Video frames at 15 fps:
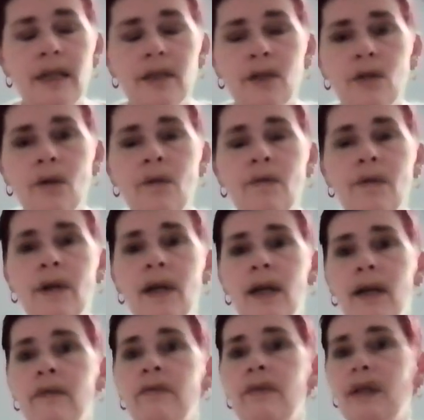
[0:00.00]
it's not for
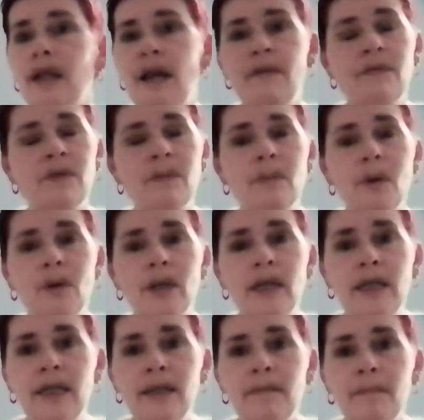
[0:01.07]

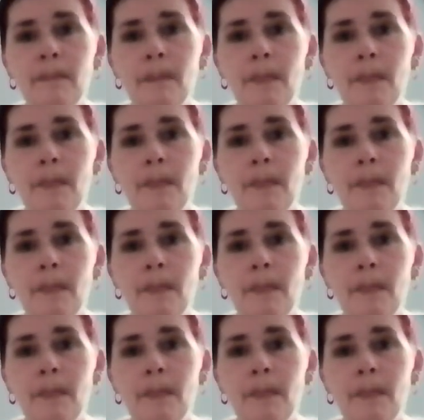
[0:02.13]
everybody,